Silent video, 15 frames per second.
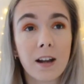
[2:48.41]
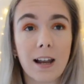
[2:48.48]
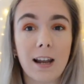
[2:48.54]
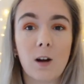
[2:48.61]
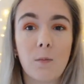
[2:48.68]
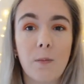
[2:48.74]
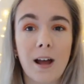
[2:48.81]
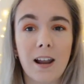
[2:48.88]
a
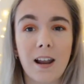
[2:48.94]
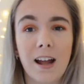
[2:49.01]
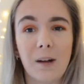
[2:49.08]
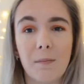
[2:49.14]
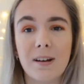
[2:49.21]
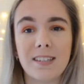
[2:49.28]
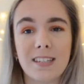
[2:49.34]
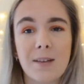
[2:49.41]
little bit
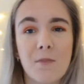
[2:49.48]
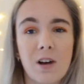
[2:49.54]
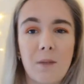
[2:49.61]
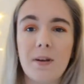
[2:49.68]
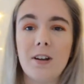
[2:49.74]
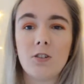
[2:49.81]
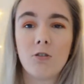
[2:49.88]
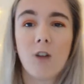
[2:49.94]
like my skin went a
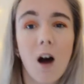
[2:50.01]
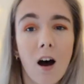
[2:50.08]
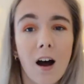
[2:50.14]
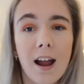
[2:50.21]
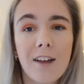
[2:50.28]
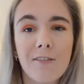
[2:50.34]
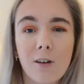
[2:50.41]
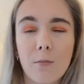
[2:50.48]
bit
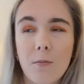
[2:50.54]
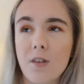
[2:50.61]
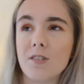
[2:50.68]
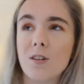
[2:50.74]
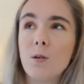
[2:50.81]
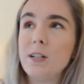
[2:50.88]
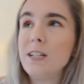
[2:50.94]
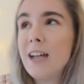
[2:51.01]
dry from the
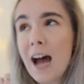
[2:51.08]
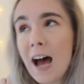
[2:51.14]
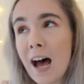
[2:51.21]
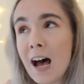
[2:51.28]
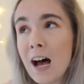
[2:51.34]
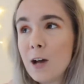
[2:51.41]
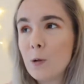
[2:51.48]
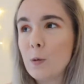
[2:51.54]
salty
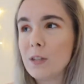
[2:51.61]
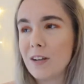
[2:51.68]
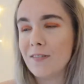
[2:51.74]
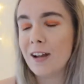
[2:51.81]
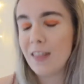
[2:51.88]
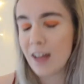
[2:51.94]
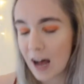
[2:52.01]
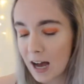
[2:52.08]
air and all stuff
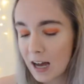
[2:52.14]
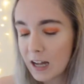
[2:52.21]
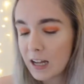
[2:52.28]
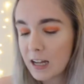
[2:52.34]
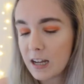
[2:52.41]
like that.